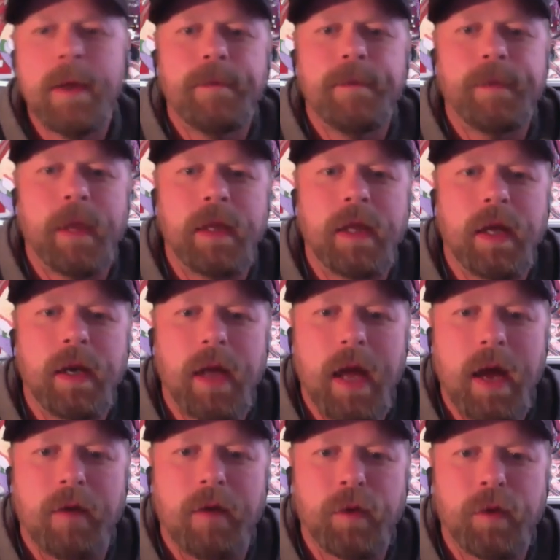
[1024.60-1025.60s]
And then
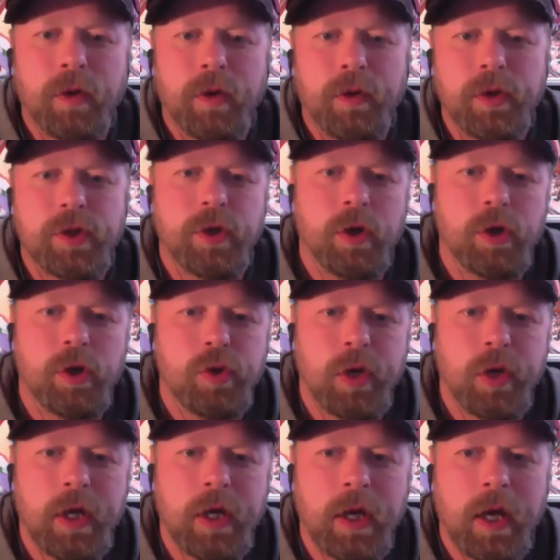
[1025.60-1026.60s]
after the
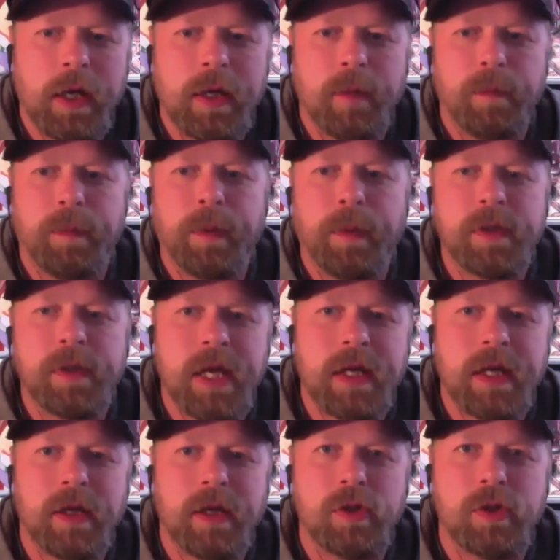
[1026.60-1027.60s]
surgery, I get
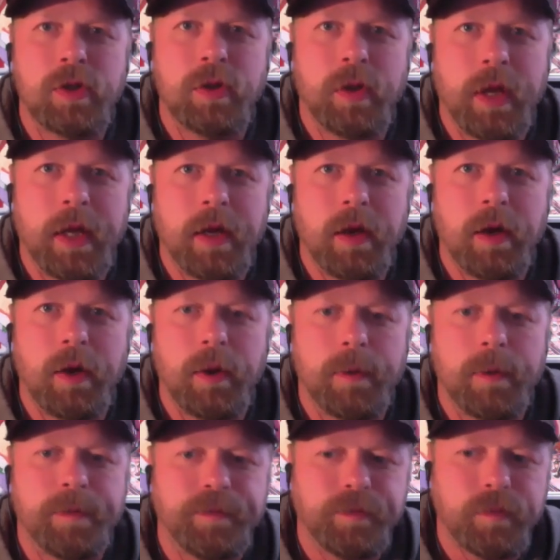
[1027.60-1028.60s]
taken into like a
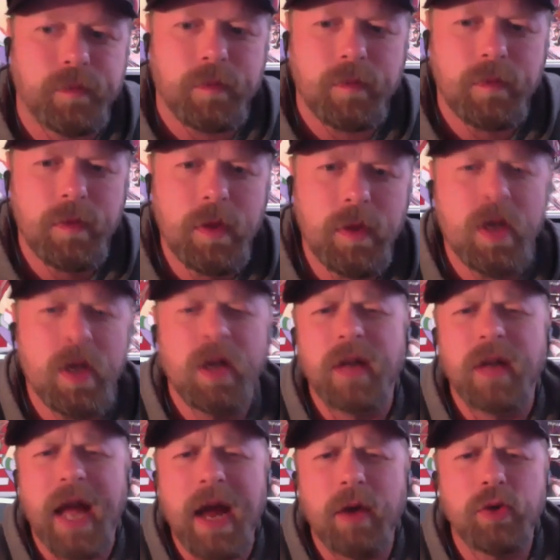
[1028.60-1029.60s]

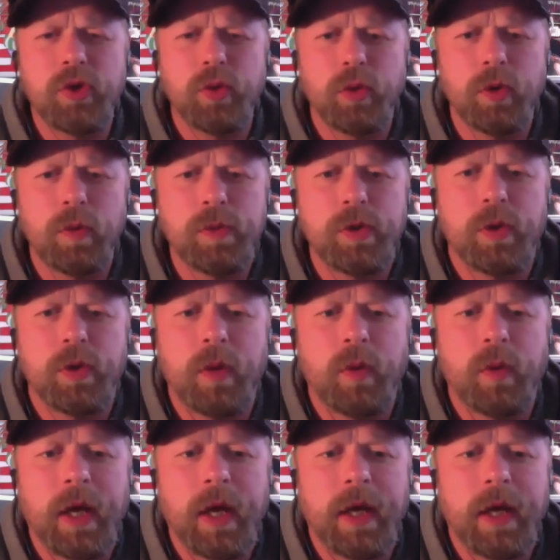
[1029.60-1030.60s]
lounge room so that
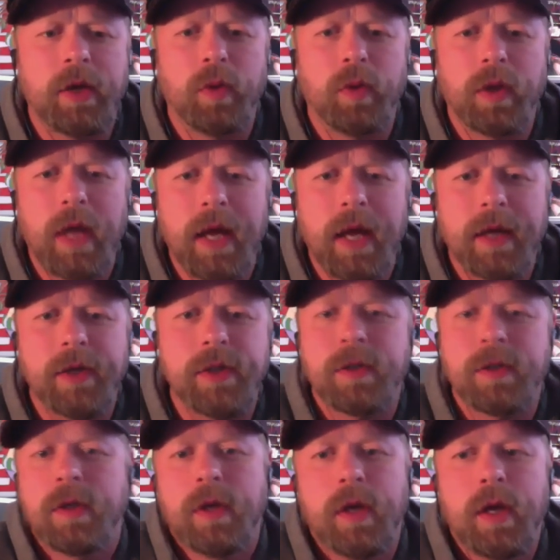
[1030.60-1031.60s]
way I could
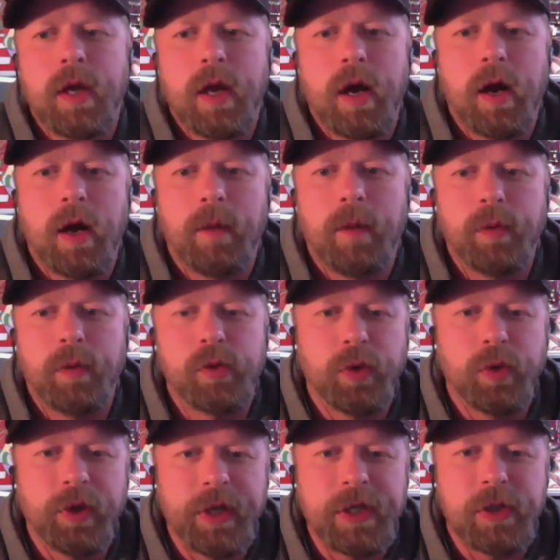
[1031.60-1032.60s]
relax. It was
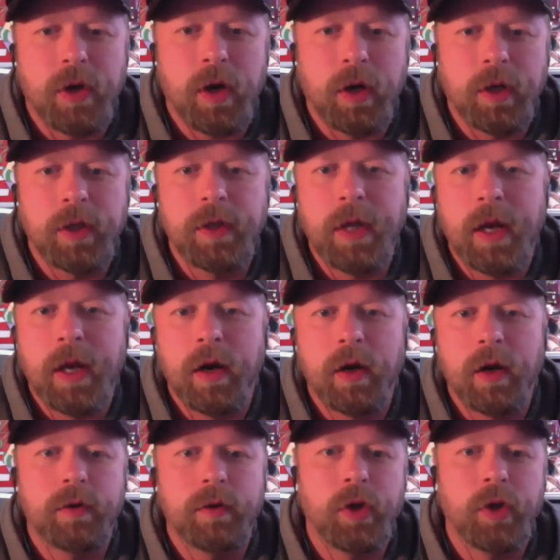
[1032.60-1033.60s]
really dark in
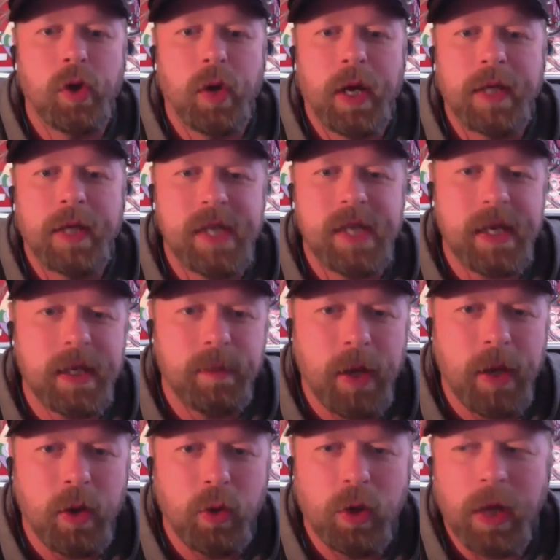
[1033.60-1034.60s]
there. I had taken
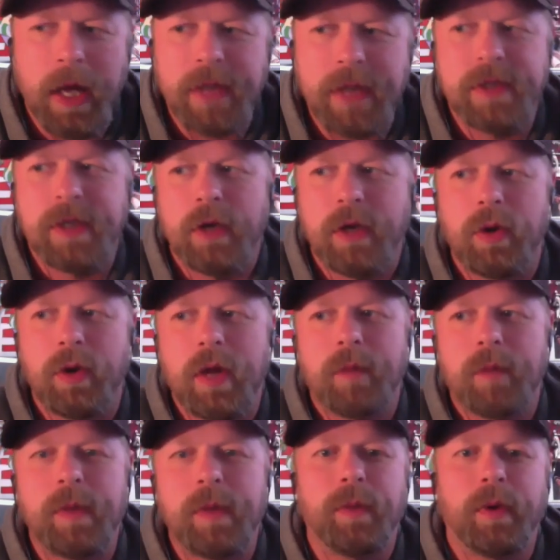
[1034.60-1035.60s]
my own glasses. I know a lot
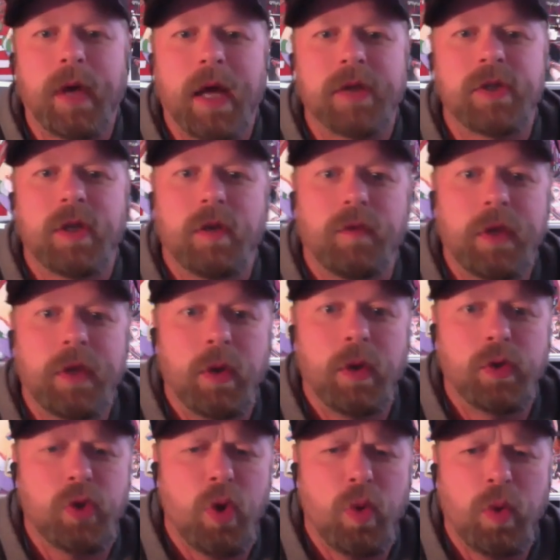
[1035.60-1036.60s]
of people had asked in the
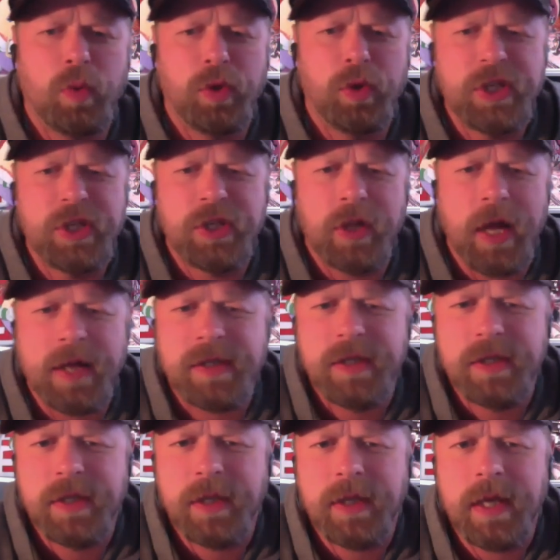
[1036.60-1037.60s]
videos, oh, what were these
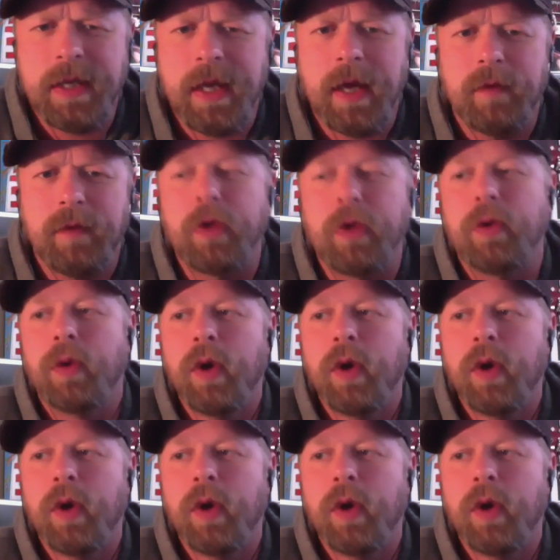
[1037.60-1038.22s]
glasses that they gave you?